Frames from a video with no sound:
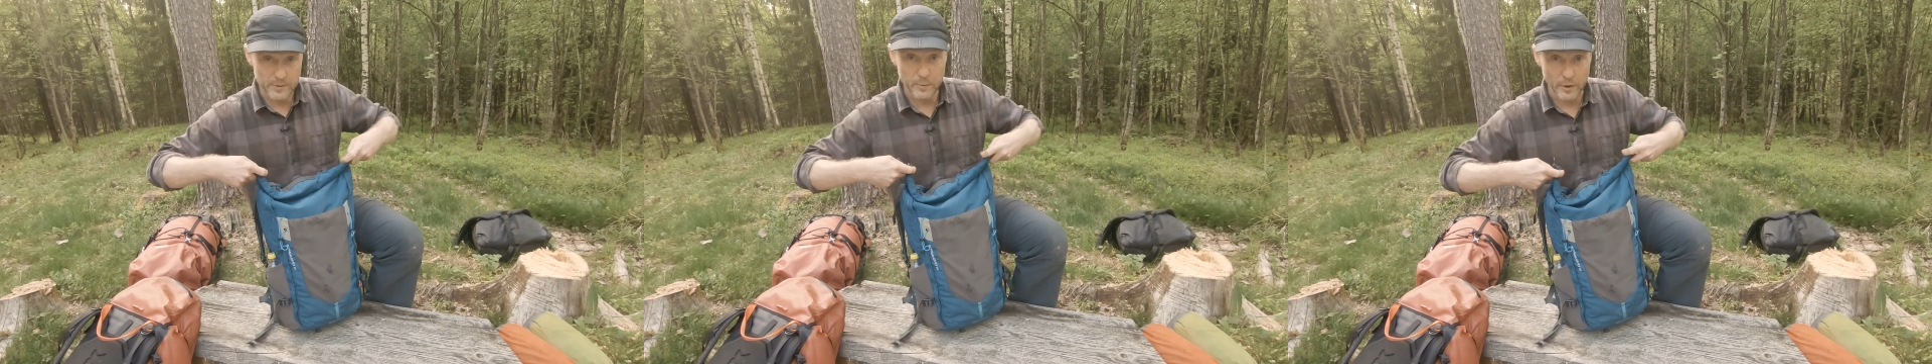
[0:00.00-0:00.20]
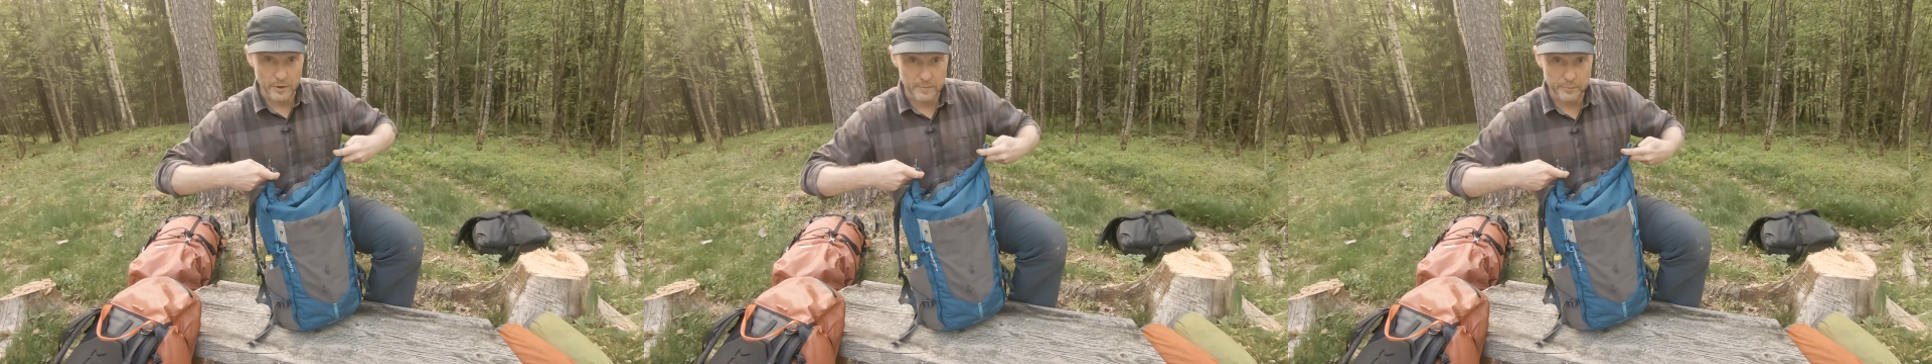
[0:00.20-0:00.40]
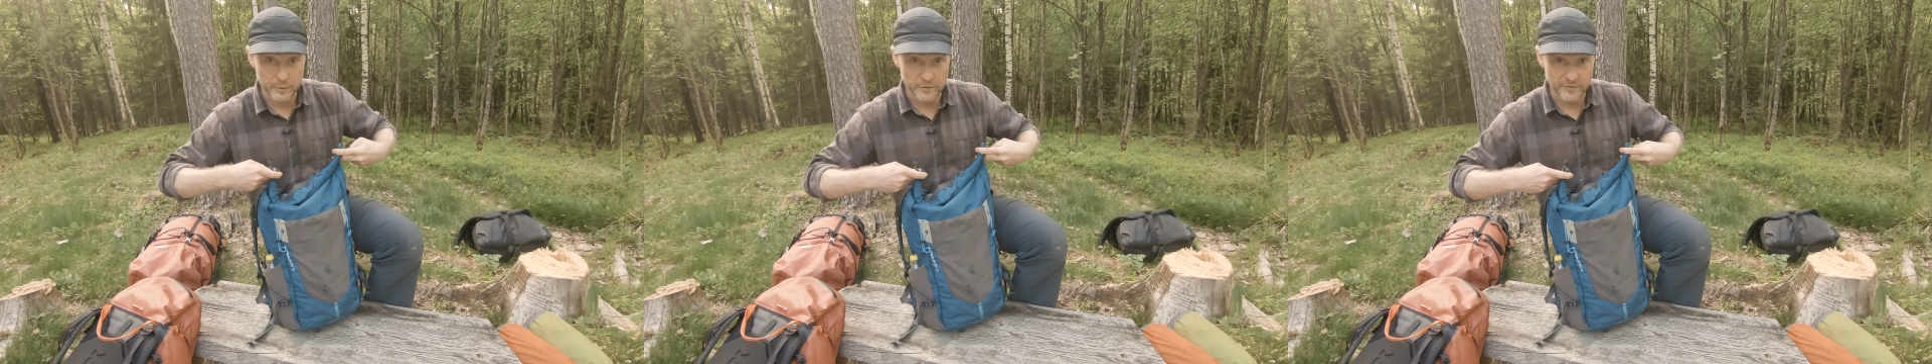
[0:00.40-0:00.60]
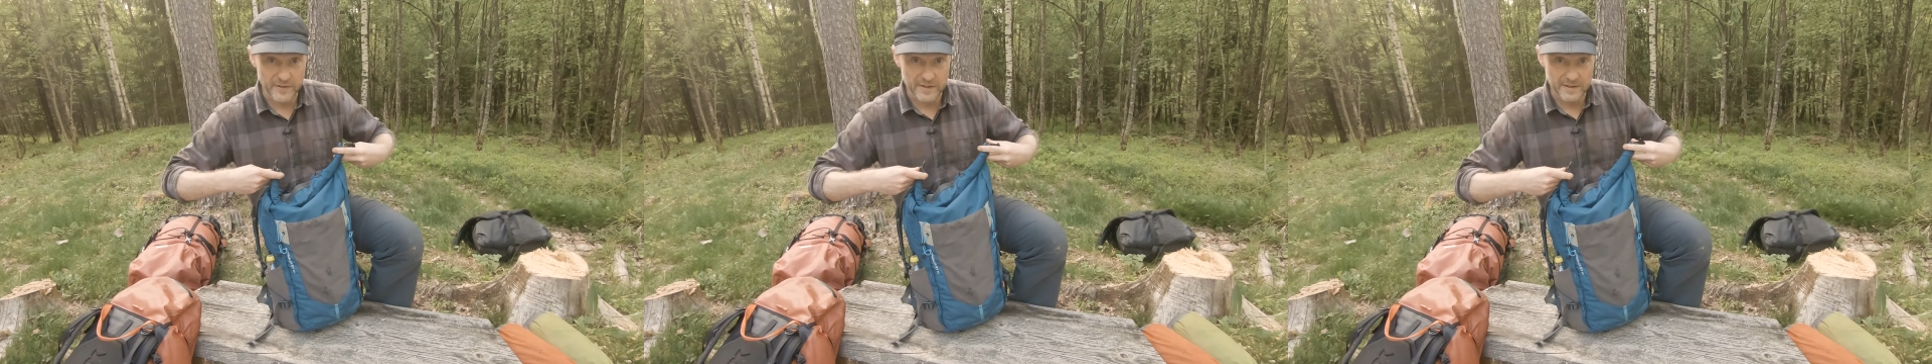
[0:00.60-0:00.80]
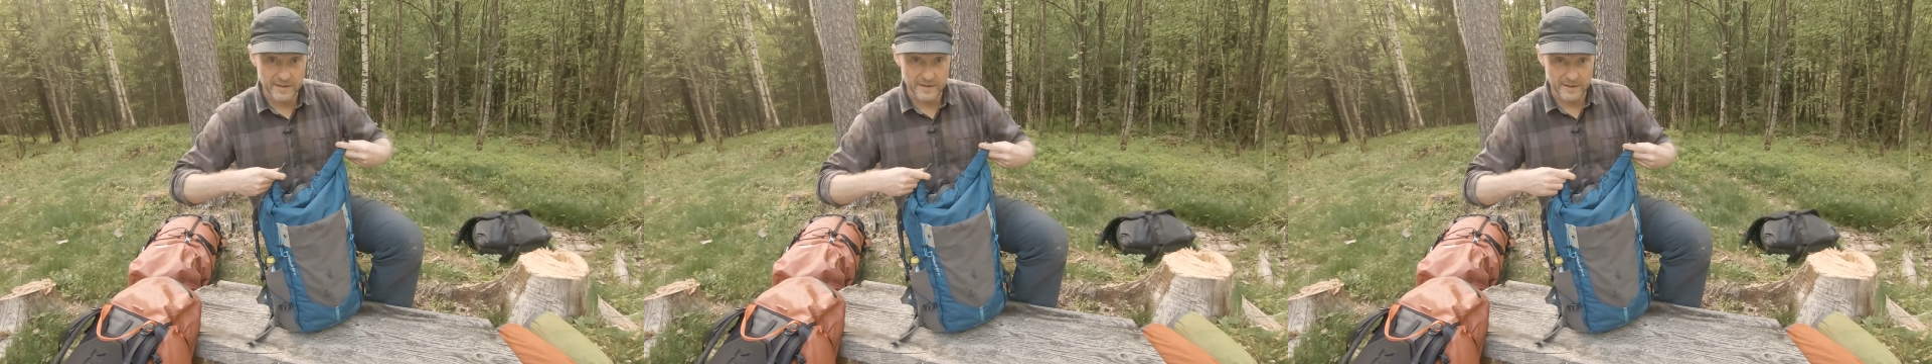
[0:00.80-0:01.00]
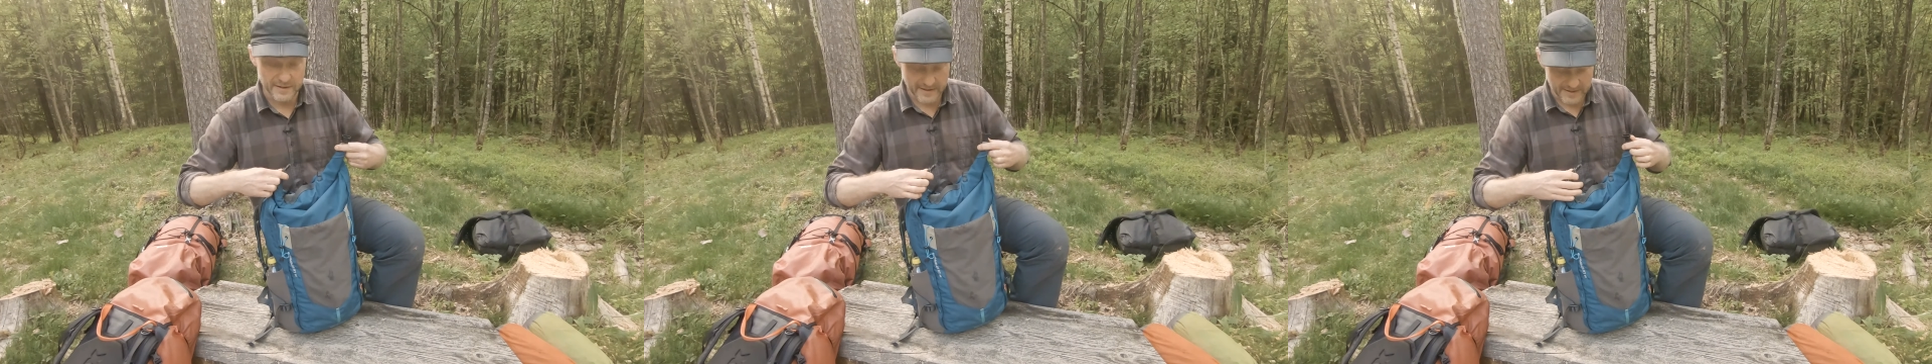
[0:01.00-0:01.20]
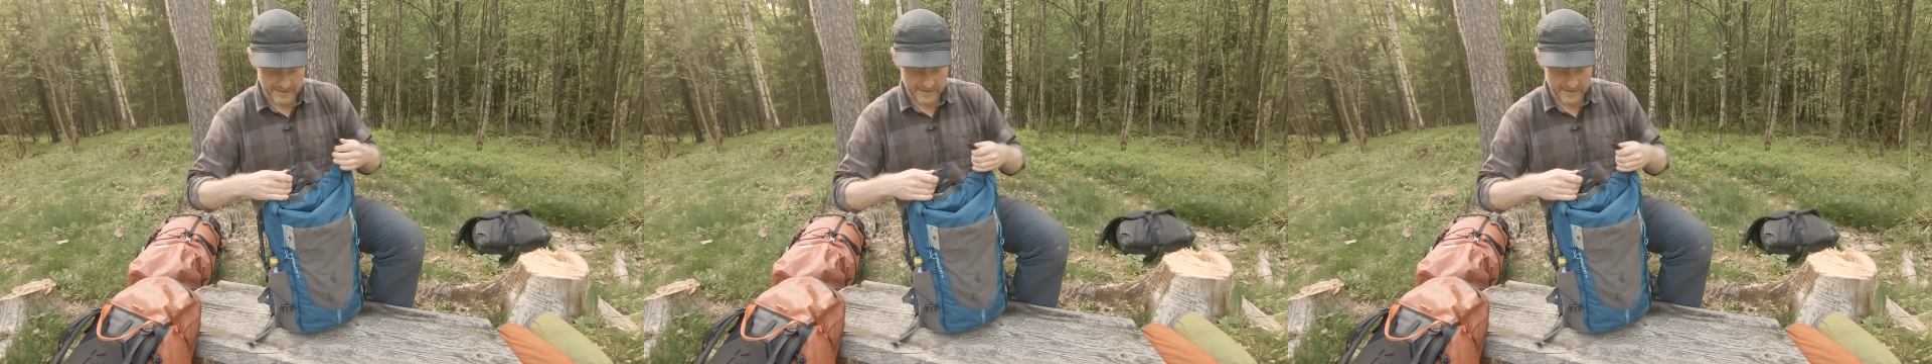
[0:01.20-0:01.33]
to waterproof it in the